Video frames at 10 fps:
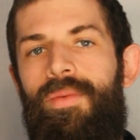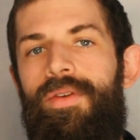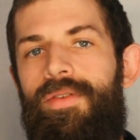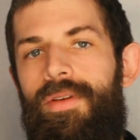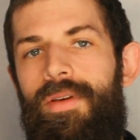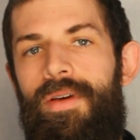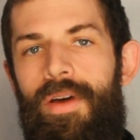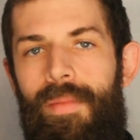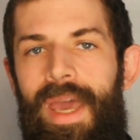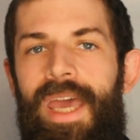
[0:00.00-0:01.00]
was the
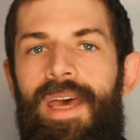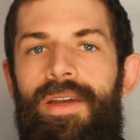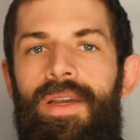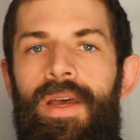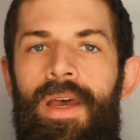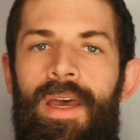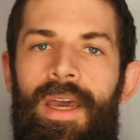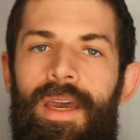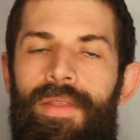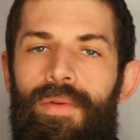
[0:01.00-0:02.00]
command
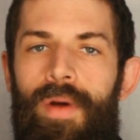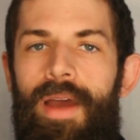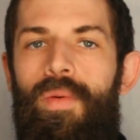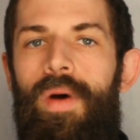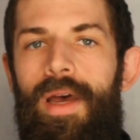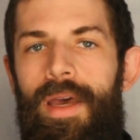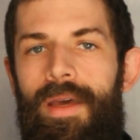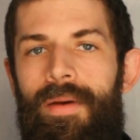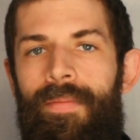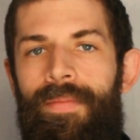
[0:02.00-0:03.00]
and the right way.